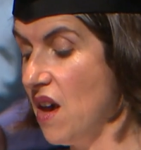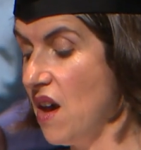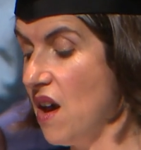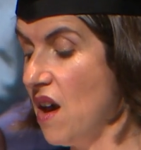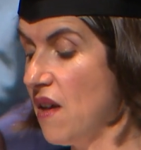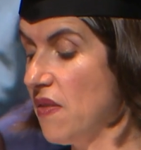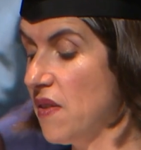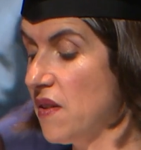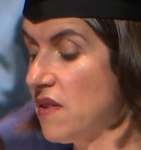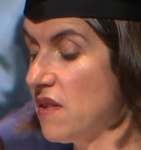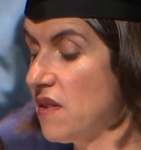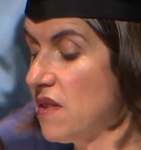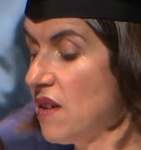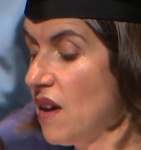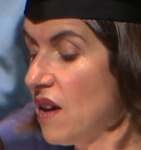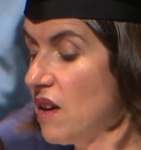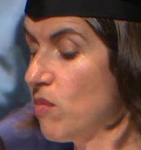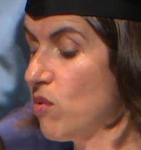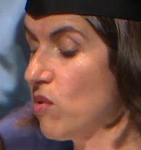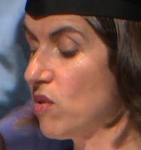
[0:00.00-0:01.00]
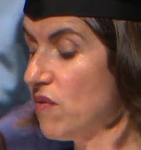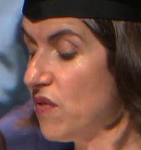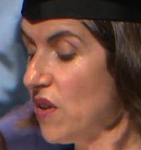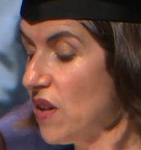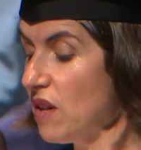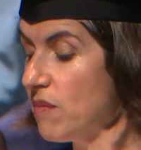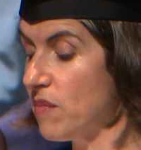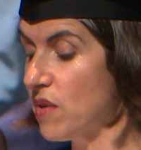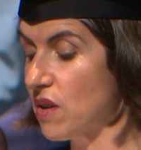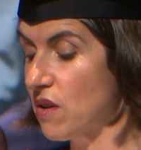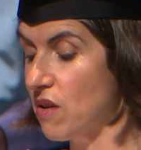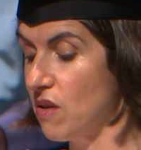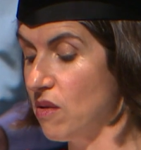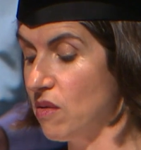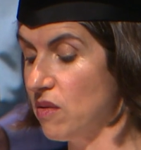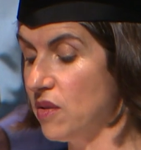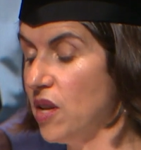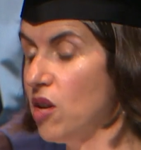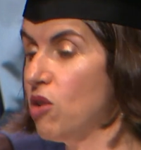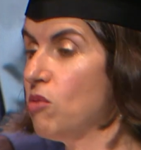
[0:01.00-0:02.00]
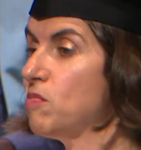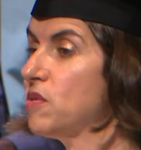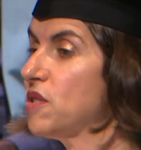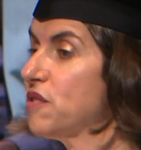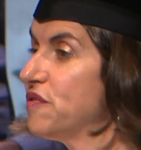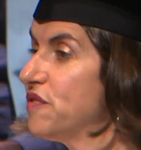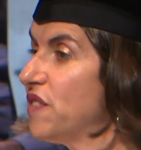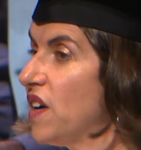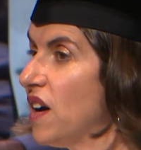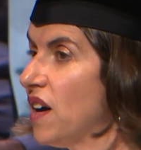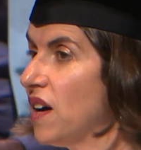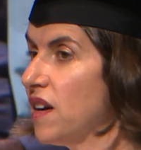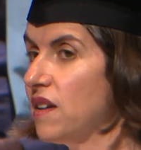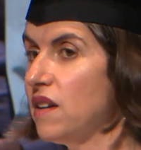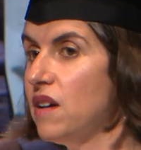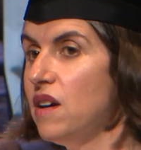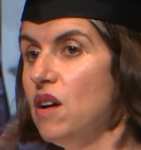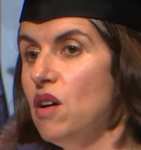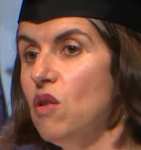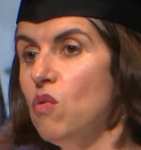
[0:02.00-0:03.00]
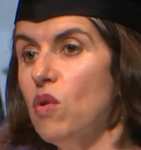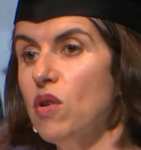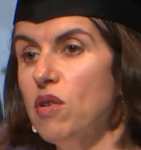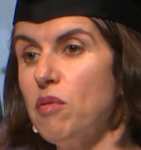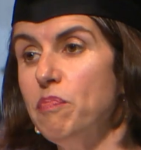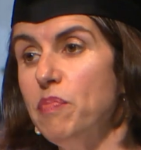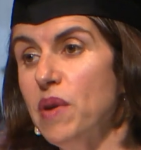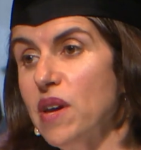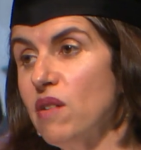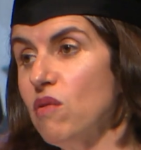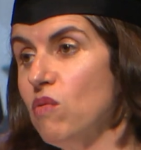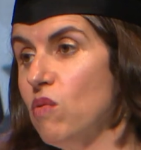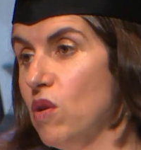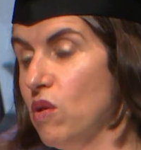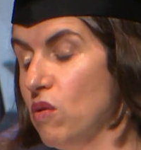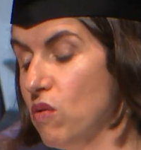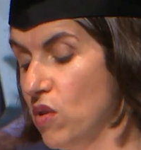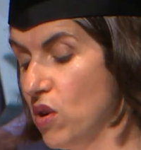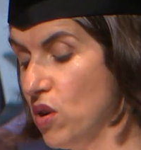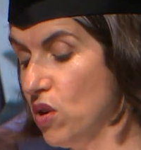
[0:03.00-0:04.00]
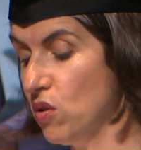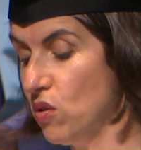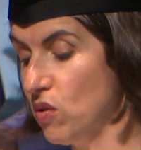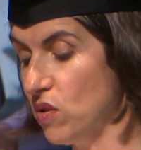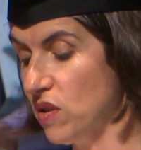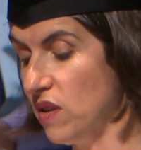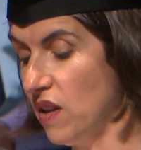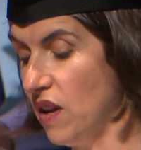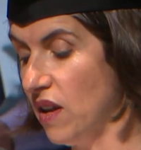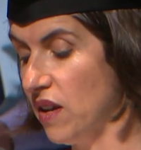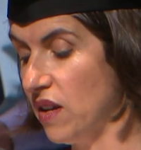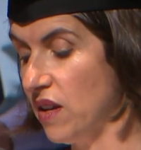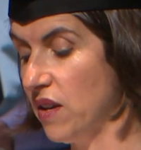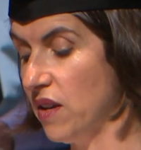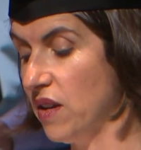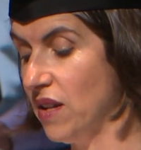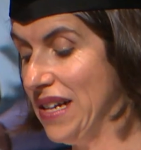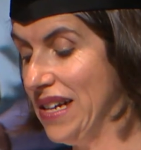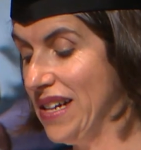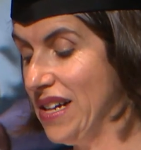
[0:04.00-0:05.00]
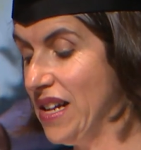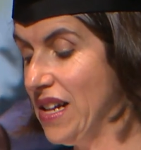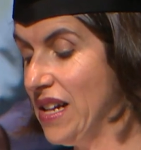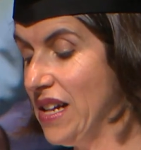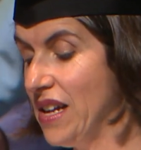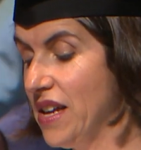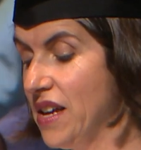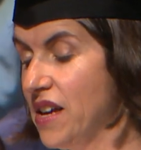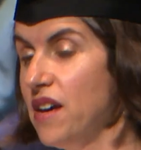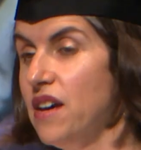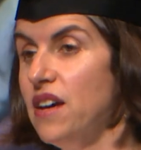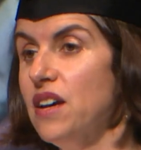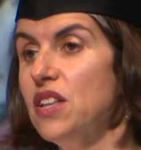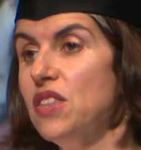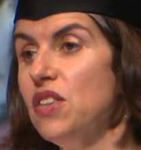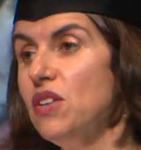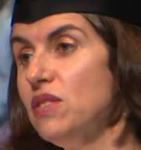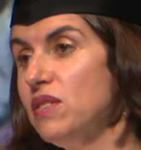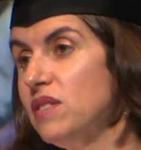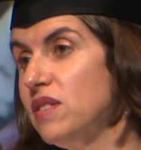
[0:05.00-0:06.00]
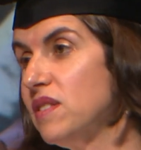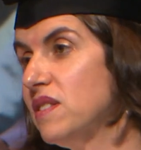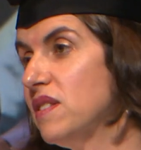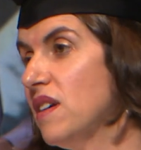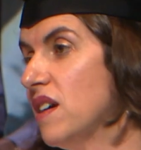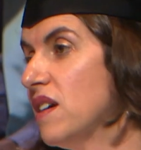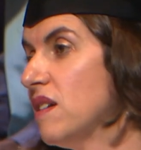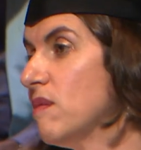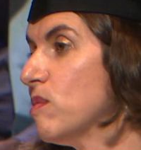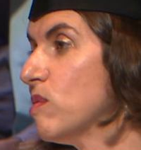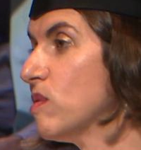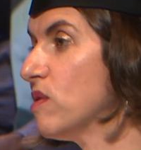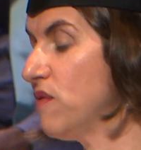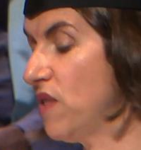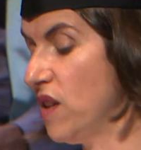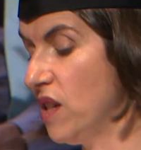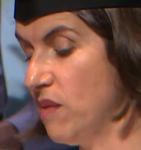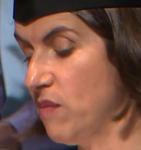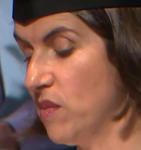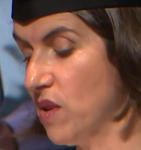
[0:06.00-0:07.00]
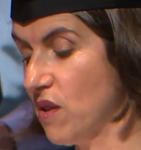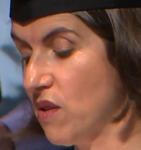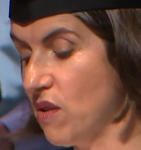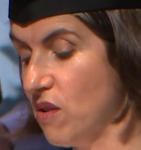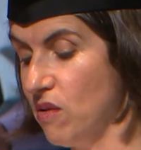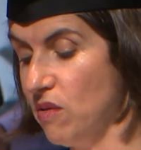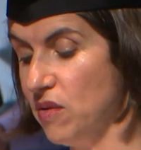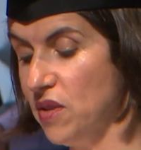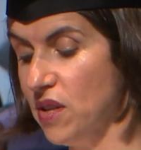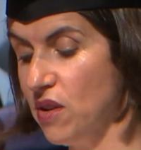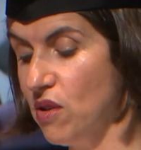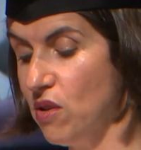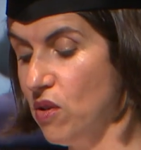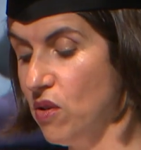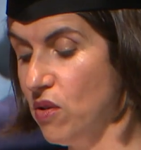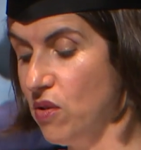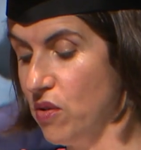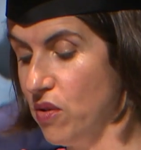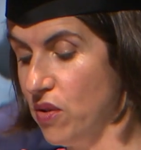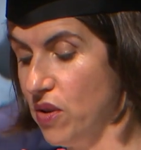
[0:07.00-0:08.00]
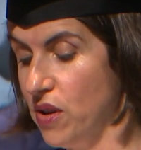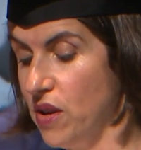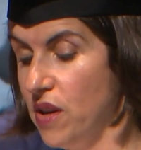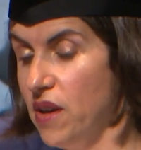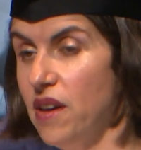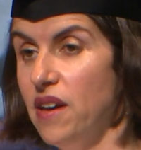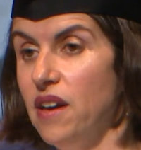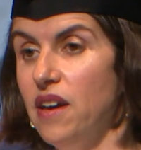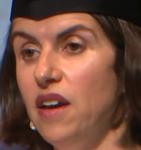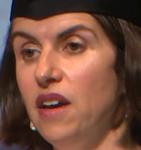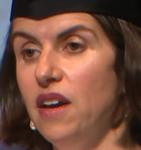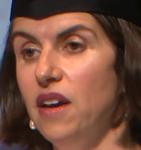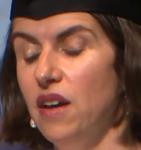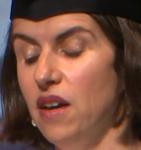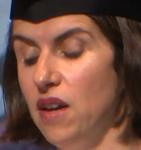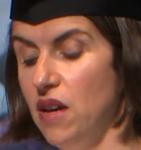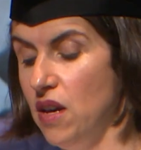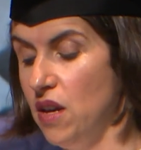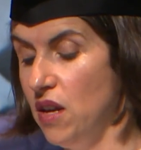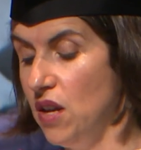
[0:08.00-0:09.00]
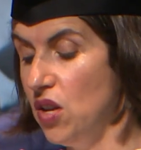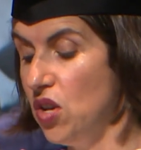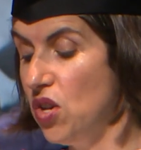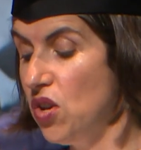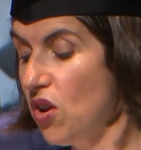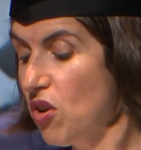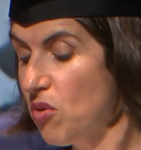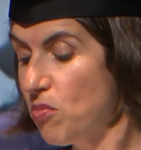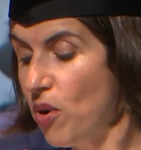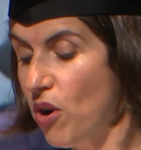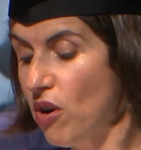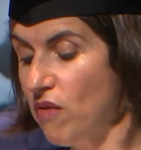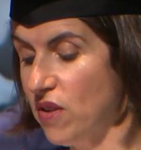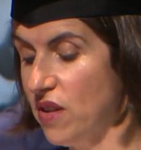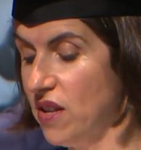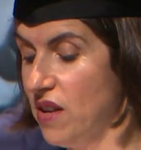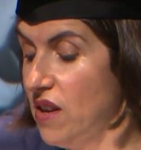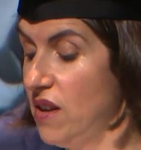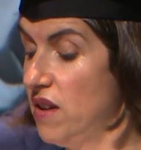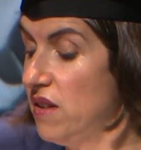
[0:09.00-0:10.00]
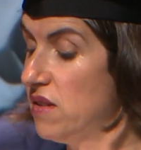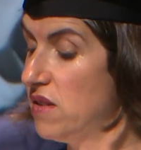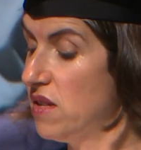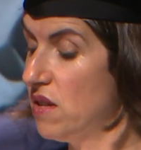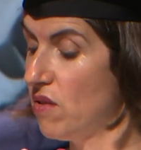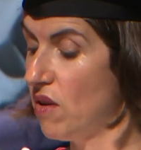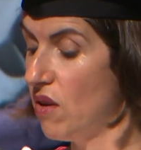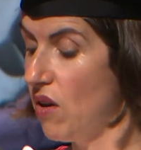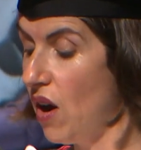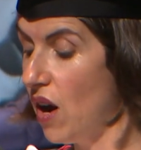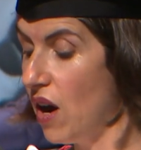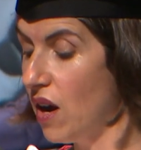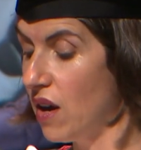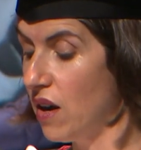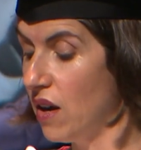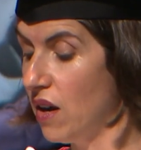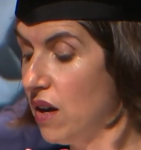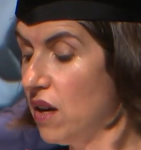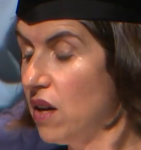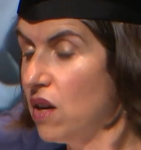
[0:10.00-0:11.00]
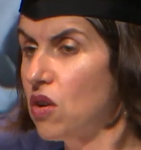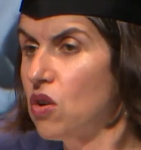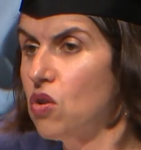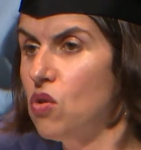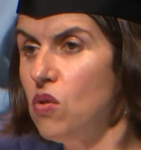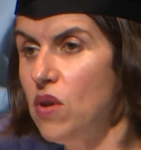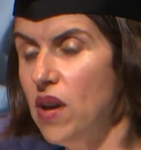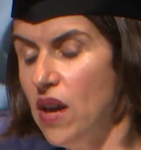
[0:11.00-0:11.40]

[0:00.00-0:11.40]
And the Sustainable Development Goals help define what a better world looks like. Those Sustainable Development Goals include no poverty, zero hunger, good